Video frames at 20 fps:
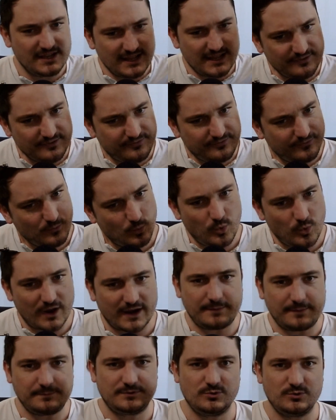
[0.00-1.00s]
if what
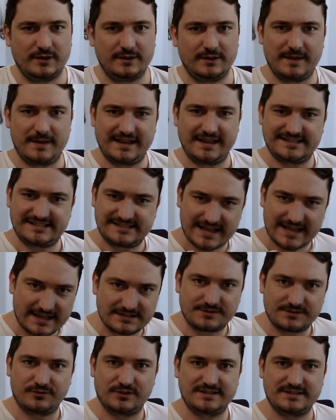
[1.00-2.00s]
I'm doing makes
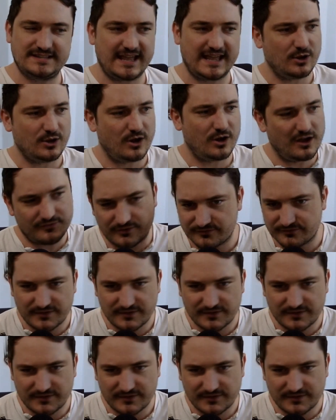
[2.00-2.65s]
sense for the takeoff.